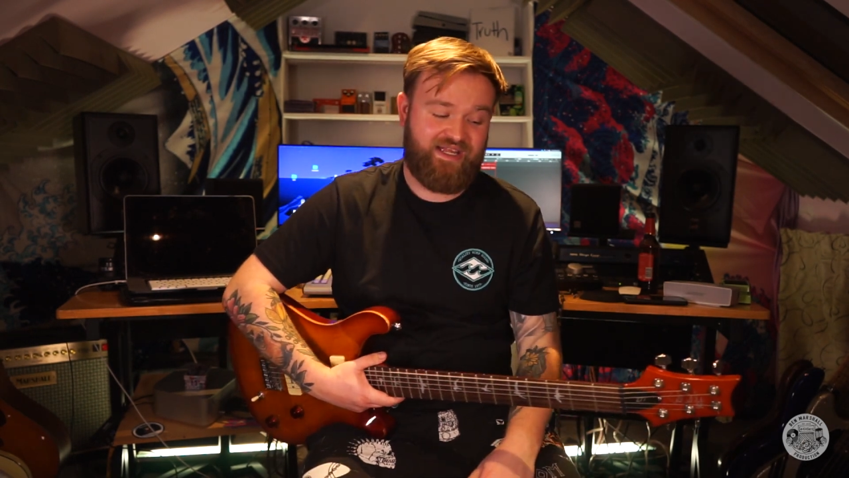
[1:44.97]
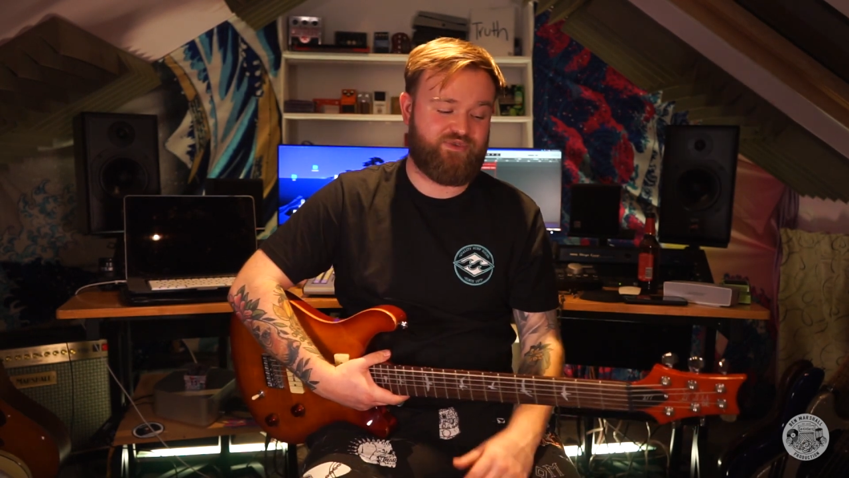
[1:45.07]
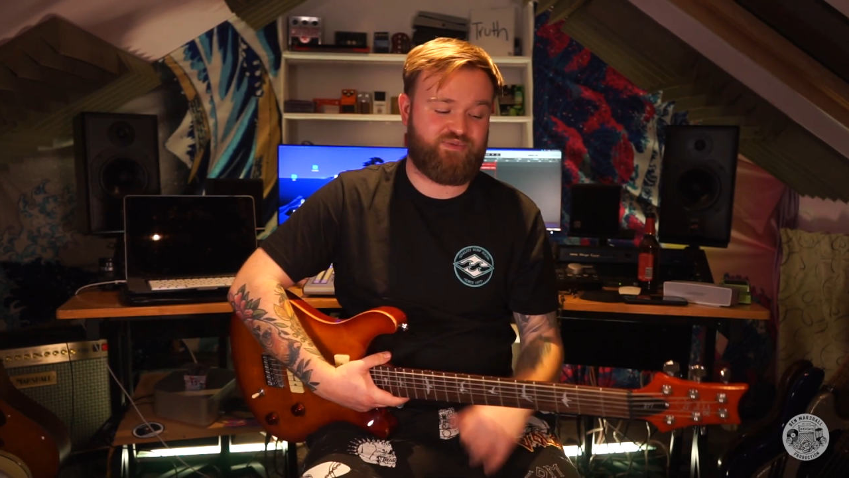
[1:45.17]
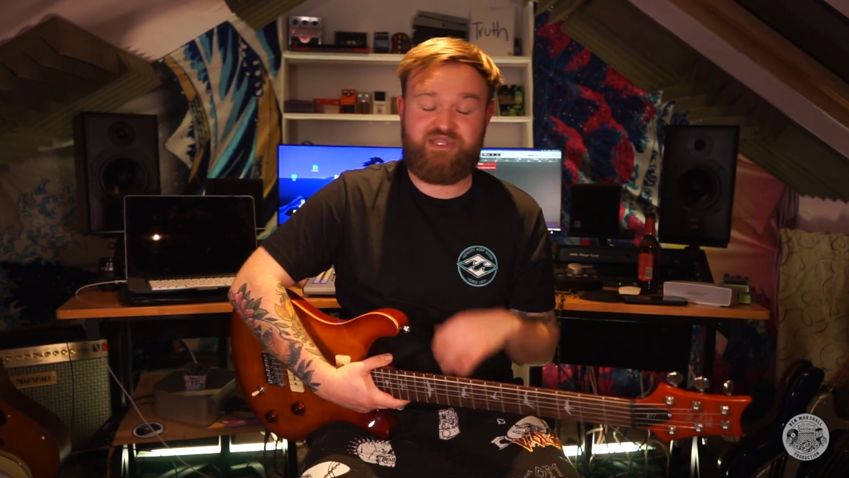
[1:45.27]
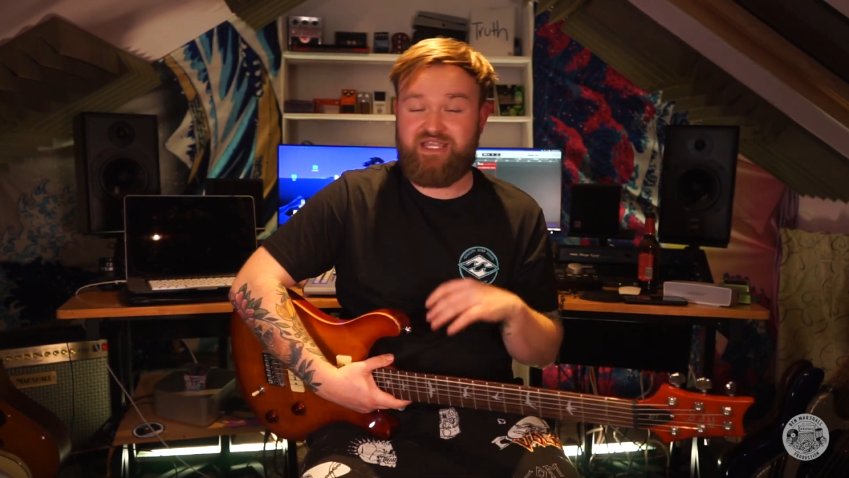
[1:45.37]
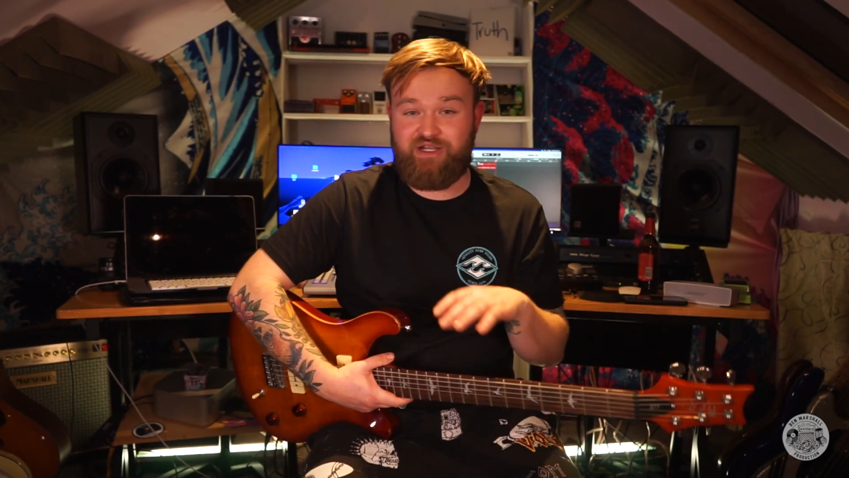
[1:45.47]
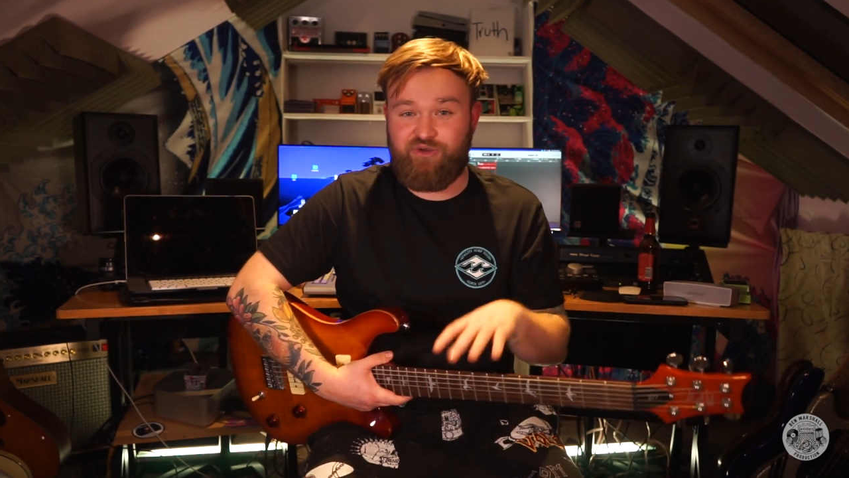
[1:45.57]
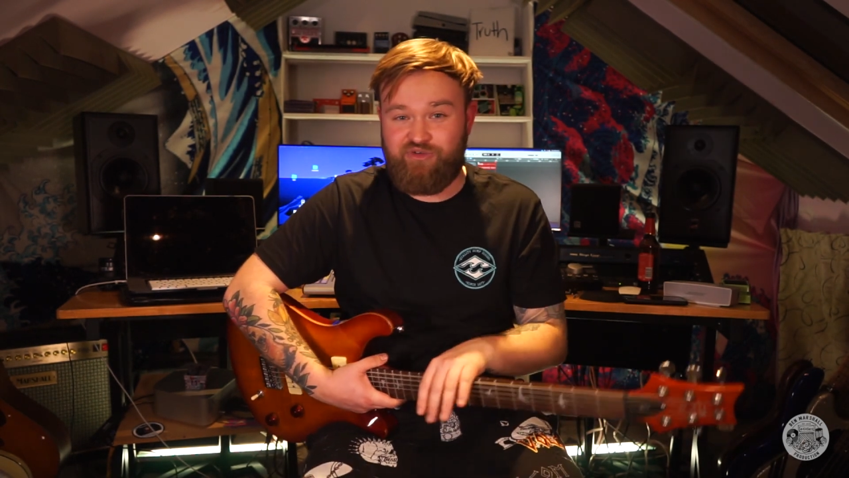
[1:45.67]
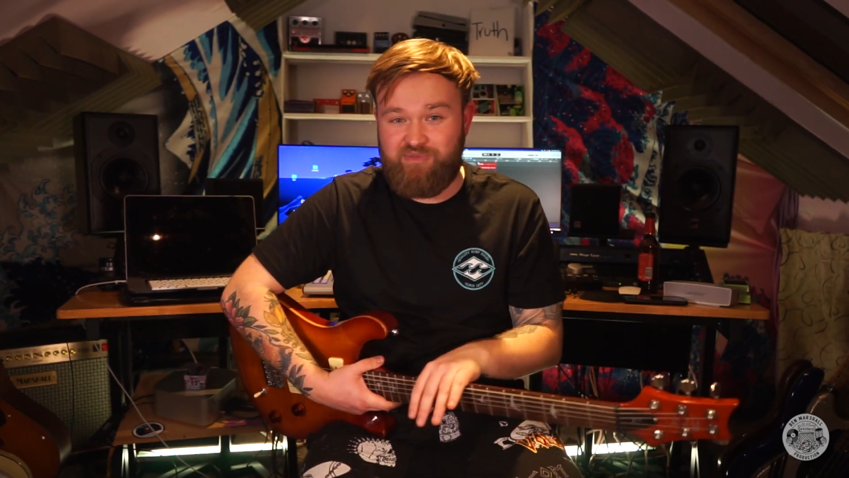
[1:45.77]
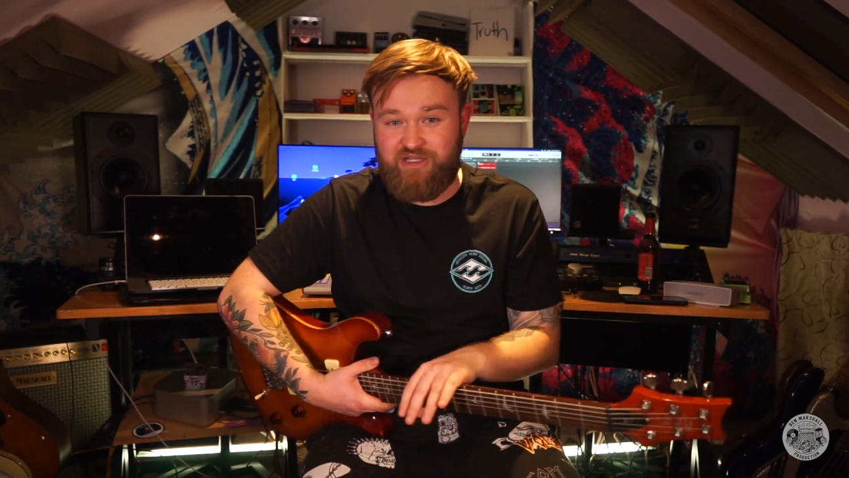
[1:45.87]
It's particularly
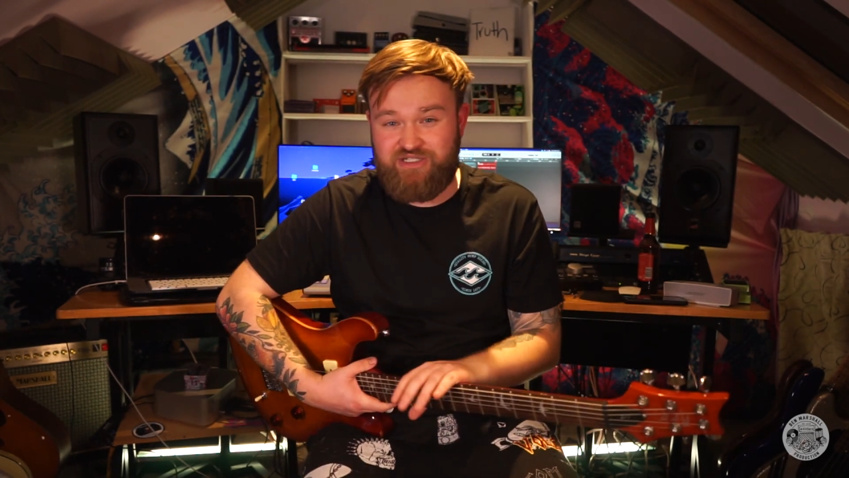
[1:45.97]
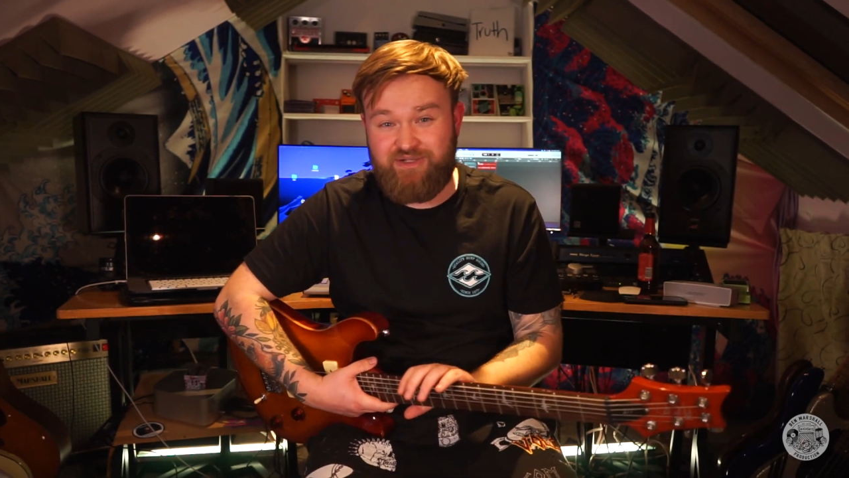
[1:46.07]
good for me because I